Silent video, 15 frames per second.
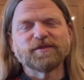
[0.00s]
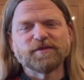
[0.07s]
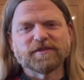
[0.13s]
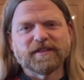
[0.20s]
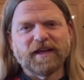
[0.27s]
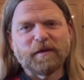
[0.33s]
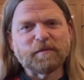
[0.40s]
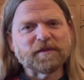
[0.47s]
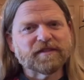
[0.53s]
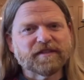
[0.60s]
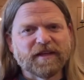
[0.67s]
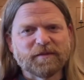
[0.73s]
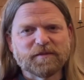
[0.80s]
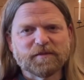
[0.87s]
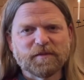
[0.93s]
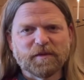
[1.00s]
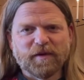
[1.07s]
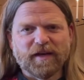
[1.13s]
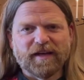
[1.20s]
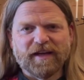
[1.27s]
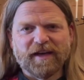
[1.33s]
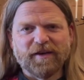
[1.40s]
whose name escapes me
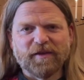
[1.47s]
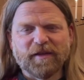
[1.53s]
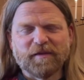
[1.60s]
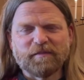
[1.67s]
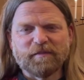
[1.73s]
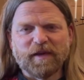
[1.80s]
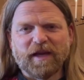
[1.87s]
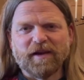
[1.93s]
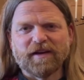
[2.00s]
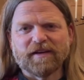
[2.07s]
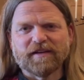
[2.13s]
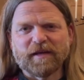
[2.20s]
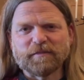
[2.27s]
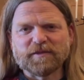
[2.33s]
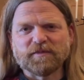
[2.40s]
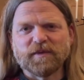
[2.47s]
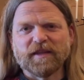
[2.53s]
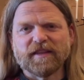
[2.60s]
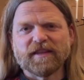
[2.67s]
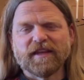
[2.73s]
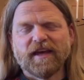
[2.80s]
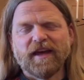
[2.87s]
right now, that Bayard Clemsmith
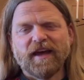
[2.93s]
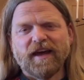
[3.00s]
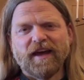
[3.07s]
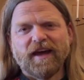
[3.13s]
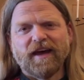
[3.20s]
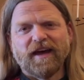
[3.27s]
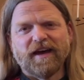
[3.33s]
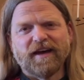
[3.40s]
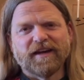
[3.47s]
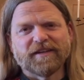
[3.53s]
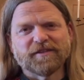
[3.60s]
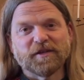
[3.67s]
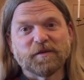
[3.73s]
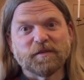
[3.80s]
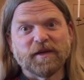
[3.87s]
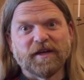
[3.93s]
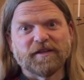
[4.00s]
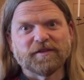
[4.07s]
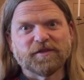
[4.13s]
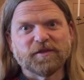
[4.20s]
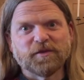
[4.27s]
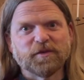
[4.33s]
uh, turned me on
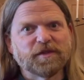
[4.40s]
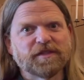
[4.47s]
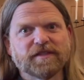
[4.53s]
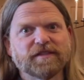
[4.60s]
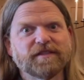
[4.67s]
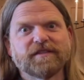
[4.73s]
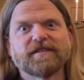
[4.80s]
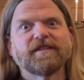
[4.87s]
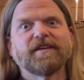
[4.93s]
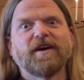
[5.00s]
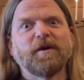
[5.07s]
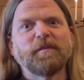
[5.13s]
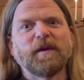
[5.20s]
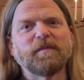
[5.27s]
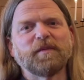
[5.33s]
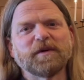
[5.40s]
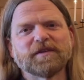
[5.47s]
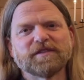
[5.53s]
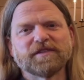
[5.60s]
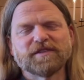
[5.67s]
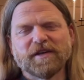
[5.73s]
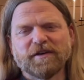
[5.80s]
to, which is on my
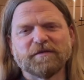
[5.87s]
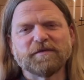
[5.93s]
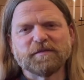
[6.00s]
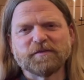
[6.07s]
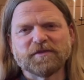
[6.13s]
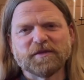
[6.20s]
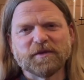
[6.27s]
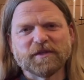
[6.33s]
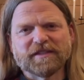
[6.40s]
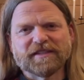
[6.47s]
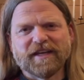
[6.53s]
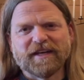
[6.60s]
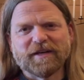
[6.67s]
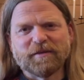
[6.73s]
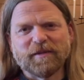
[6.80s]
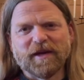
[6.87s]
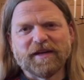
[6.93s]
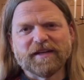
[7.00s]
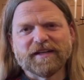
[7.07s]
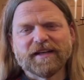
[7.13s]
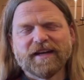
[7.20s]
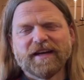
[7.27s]
bookshelf. I'm so excited about
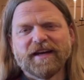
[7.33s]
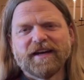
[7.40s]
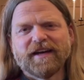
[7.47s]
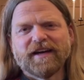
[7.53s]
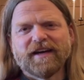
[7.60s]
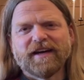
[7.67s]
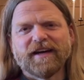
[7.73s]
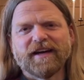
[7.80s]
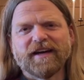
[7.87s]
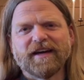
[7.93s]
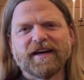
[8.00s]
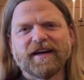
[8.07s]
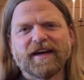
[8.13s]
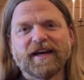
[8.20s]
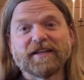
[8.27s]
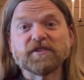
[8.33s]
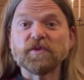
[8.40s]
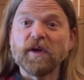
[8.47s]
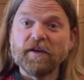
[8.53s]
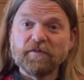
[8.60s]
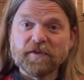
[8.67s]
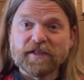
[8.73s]
it. Uh, and so
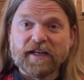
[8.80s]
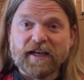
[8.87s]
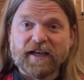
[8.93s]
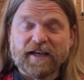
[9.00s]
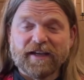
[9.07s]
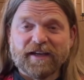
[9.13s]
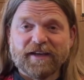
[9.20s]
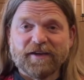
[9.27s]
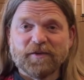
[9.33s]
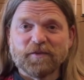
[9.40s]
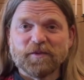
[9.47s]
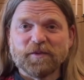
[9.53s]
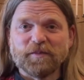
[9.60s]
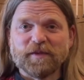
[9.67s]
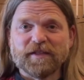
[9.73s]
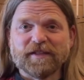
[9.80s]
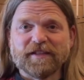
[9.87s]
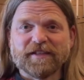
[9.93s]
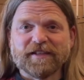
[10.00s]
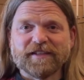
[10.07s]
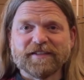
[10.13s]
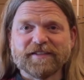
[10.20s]
every day we'll be
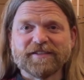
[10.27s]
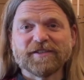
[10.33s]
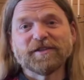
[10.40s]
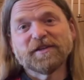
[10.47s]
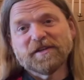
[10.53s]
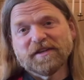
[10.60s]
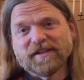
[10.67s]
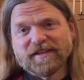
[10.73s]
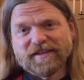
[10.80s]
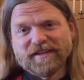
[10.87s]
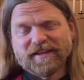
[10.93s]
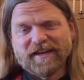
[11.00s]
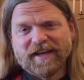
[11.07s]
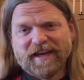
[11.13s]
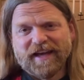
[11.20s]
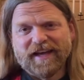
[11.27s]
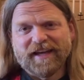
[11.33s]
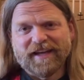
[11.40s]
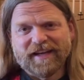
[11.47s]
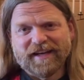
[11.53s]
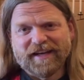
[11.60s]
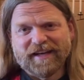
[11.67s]
looking to learn,
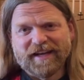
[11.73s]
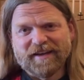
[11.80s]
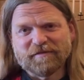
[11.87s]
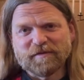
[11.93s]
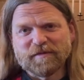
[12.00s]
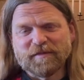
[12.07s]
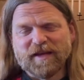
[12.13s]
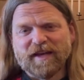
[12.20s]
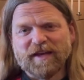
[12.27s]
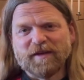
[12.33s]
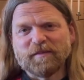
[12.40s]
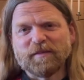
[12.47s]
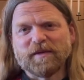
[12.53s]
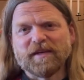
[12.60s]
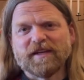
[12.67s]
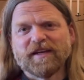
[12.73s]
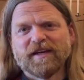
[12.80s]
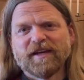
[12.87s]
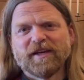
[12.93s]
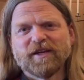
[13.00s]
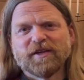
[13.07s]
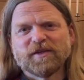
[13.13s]
and every day be
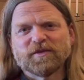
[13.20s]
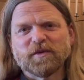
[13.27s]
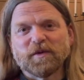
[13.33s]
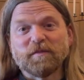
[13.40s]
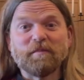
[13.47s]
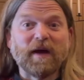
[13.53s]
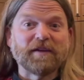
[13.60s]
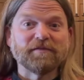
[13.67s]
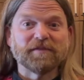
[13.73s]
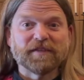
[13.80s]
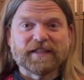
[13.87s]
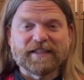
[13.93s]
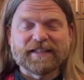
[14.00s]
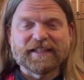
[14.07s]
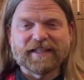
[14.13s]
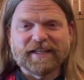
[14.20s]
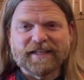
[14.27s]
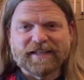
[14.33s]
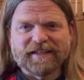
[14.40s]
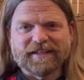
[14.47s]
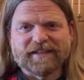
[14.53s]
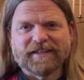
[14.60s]
sort of mindfully eating
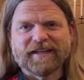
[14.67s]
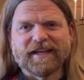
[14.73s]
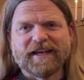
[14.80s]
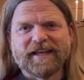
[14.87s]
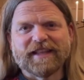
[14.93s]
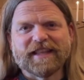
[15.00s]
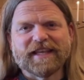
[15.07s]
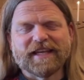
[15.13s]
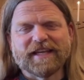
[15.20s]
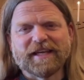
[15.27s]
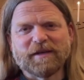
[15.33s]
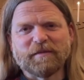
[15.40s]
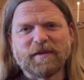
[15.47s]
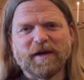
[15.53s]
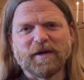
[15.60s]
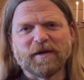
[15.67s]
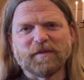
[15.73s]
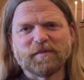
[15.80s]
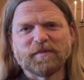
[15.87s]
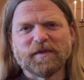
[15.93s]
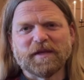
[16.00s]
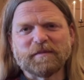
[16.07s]
and, and thinking about a
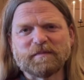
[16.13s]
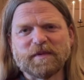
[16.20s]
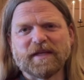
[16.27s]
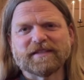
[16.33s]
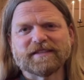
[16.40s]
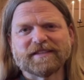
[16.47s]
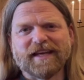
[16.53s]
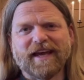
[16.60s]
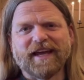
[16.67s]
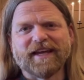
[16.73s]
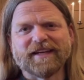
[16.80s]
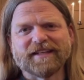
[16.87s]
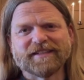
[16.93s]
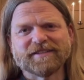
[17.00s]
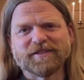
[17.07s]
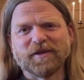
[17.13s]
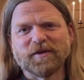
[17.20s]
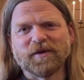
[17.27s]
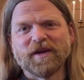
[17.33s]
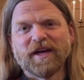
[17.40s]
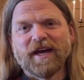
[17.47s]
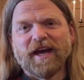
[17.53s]
plant based diet. So
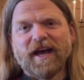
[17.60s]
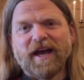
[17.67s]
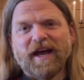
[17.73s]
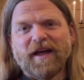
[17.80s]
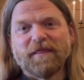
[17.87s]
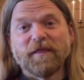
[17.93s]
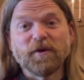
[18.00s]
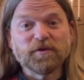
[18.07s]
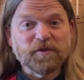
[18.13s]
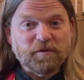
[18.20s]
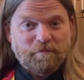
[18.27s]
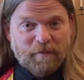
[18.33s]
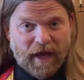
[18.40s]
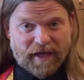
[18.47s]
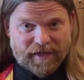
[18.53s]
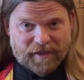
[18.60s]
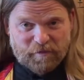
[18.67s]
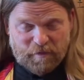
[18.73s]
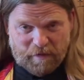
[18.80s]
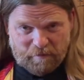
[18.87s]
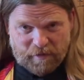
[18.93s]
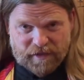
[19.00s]
those are my
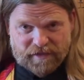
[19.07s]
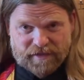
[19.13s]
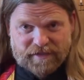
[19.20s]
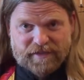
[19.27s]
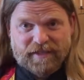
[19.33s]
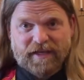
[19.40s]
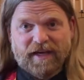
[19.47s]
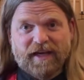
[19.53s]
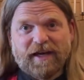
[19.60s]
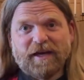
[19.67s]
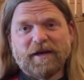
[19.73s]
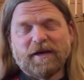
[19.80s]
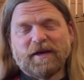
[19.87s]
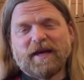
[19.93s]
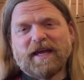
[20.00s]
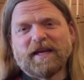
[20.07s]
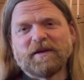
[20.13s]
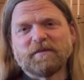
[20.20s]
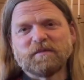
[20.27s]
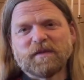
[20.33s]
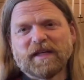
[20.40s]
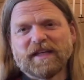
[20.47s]
commitments, uh, and
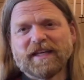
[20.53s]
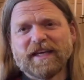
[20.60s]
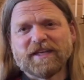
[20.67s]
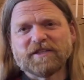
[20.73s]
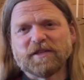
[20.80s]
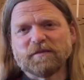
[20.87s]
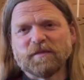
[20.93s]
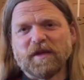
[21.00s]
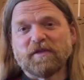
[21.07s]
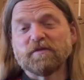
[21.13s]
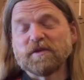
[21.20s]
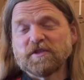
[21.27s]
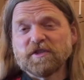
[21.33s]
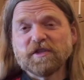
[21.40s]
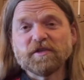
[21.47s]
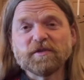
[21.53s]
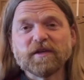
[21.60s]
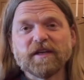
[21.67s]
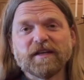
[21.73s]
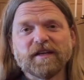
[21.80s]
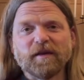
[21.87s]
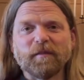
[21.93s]
I'm engaging my three
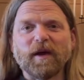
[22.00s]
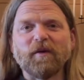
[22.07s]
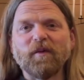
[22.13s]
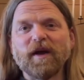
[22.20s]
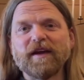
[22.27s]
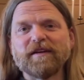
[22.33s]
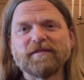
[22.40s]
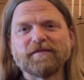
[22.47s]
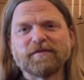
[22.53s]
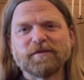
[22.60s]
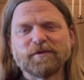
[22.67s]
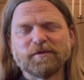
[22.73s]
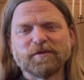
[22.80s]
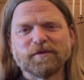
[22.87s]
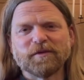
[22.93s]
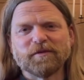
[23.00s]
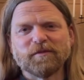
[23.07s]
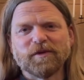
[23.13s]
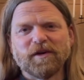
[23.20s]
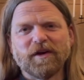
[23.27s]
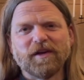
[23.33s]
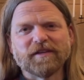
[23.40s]
children and my wife, who
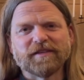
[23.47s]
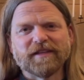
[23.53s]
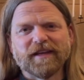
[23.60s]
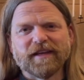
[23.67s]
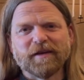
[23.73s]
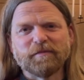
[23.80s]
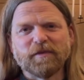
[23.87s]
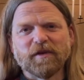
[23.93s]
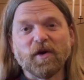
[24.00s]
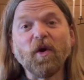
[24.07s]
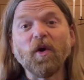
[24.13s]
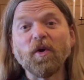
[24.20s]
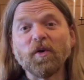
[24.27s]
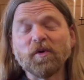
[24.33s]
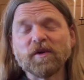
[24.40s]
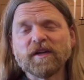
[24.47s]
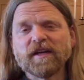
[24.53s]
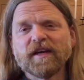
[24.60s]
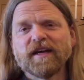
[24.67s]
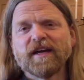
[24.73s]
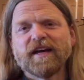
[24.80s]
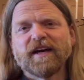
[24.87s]
will all take up their own.
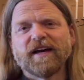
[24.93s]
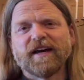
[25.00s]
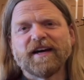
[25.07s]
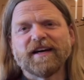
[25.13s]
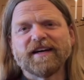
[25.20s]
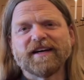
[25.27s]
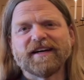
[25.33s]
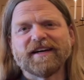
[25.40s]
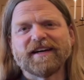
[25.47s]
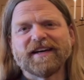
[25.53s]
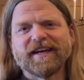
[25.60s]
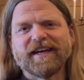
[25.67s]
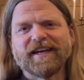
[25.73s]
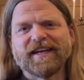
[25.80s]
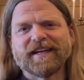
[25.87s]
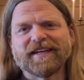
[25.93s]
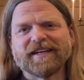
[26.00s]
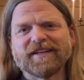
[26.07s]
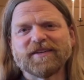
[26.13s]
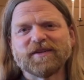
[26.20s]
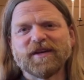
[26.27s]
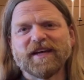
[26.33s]
Uh,
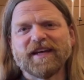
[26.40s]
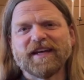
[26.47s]
and